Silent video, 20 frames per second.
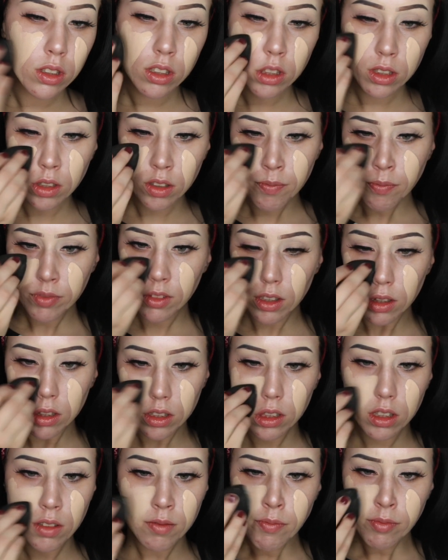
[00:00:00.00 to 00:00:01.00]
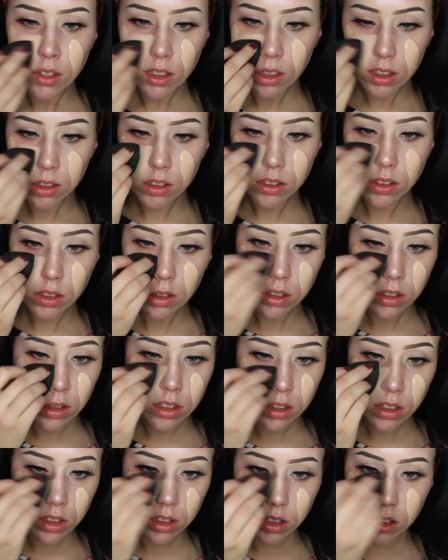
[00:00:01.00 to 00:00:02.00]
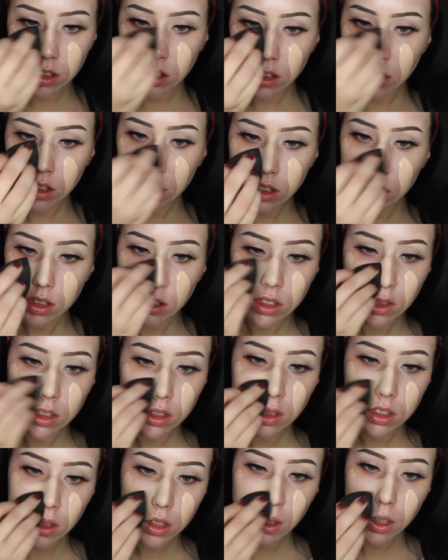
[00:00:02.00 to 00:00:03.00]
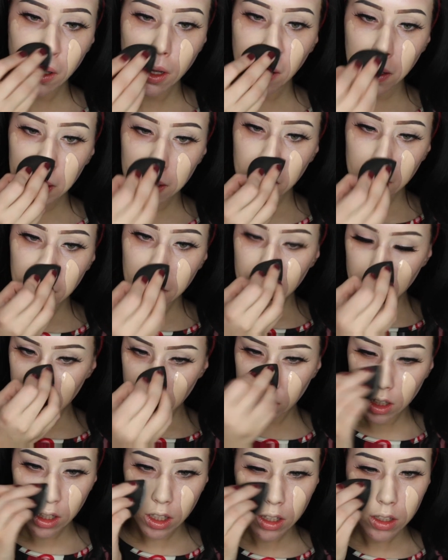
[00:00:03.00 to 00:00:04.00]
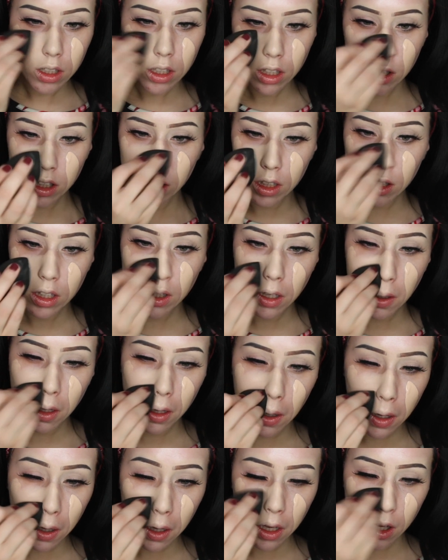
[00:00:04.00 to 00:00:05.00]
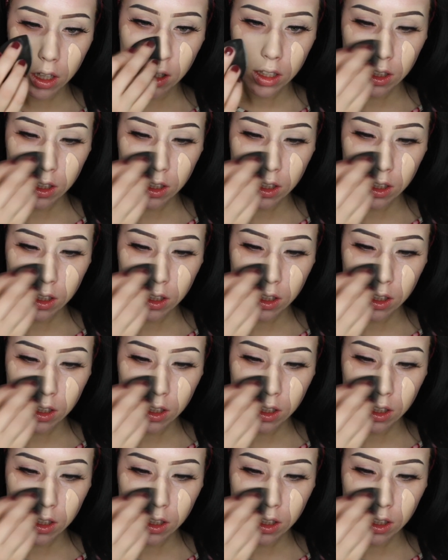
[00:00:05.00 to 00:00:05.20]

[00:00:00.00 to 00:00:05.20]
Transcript: I'm running low on the Frankie Rose. I really need to get more. This, a subscriber told me to